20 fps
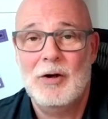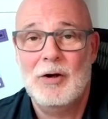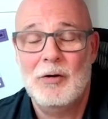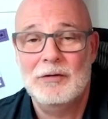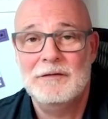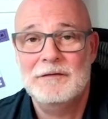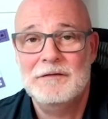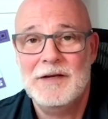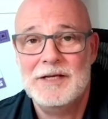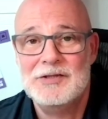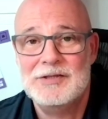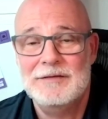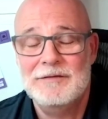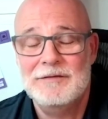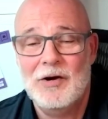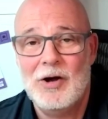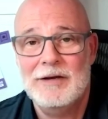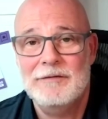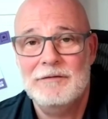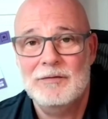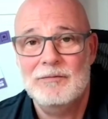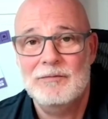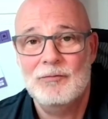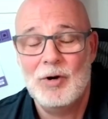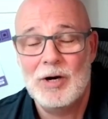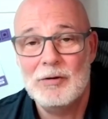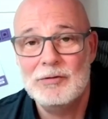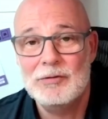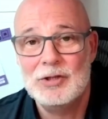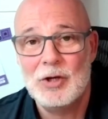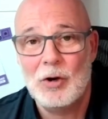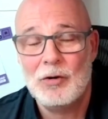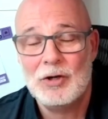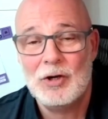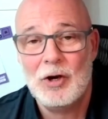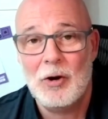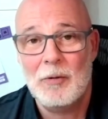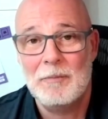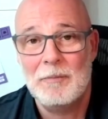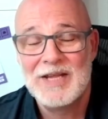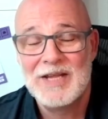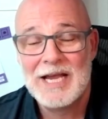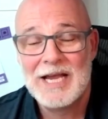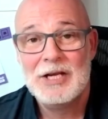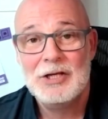on festive-road.com.